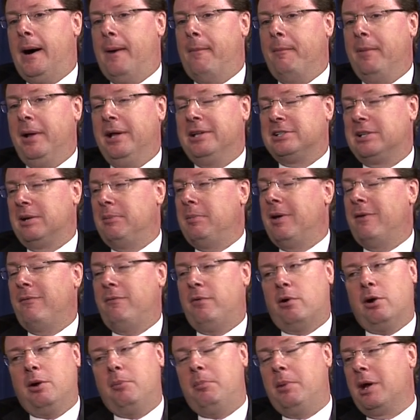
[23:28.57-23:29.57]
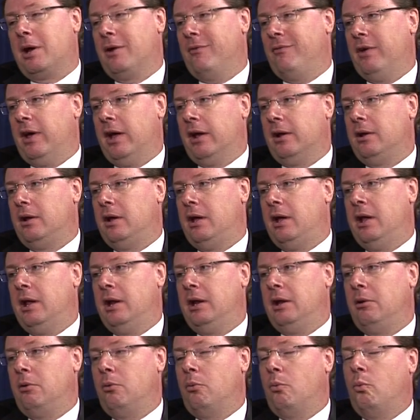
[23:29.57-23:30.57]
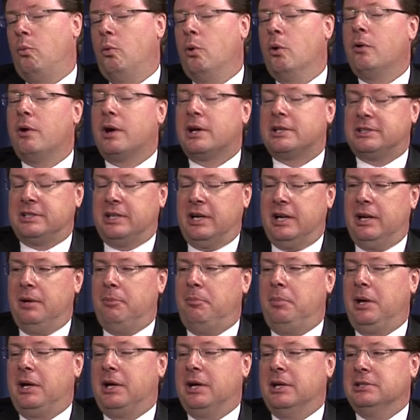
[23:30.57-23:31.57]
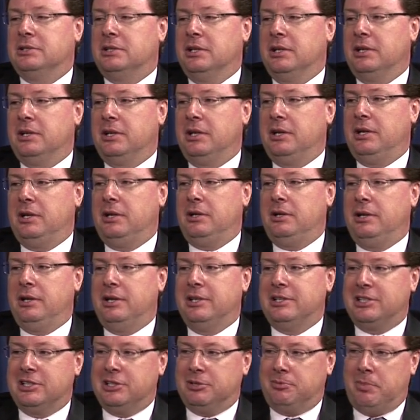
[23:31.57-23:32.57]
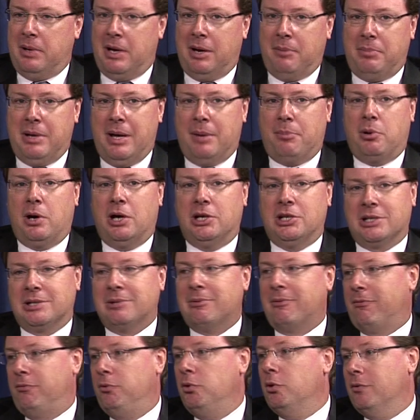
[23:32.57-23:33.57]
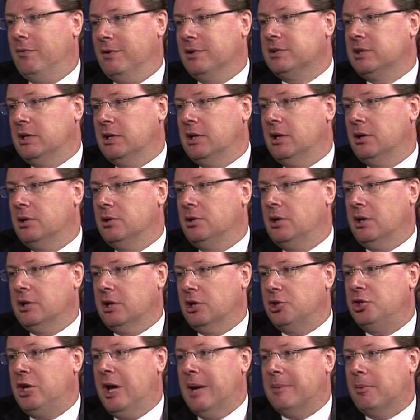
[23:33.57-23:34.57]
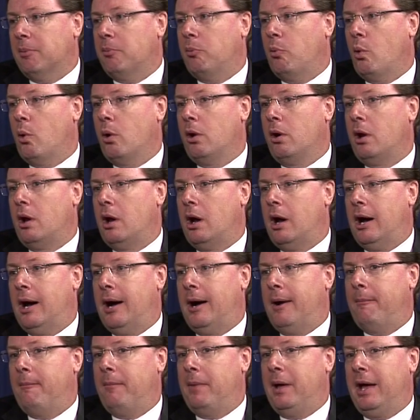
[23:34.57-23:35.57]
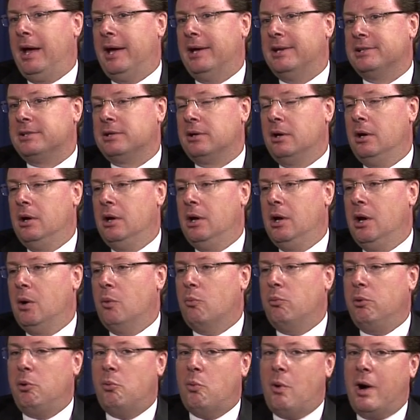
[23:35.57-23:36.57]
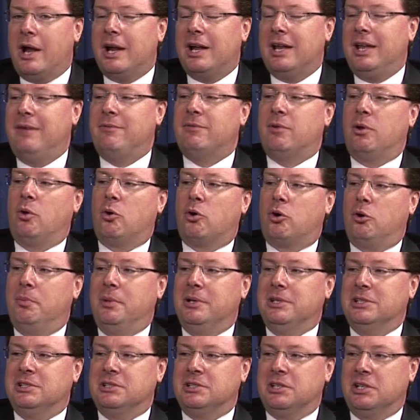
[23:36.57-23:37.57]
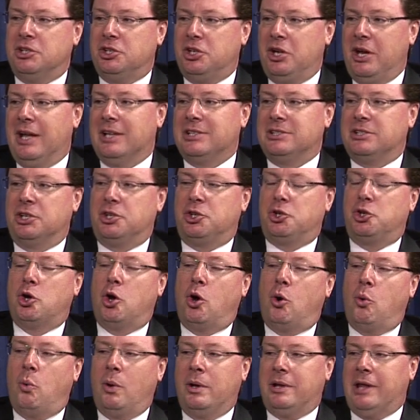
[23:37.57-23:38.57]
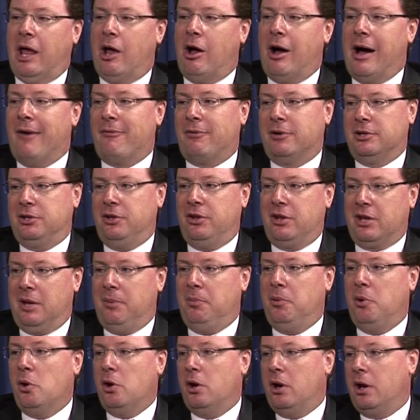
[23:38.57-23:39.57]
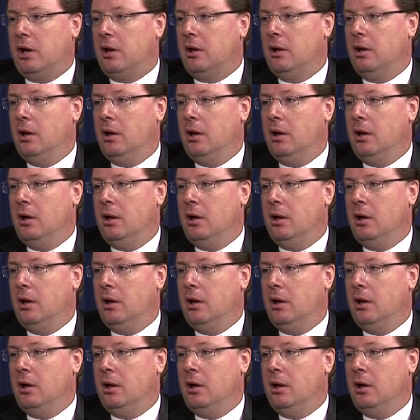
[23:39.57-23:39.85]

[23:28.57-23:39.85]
It's going to be a very big event, and we're excited because and this has been a pet project of a few of us on the chamber board, as we want to give the local businesses a chance to show what they offer to the community.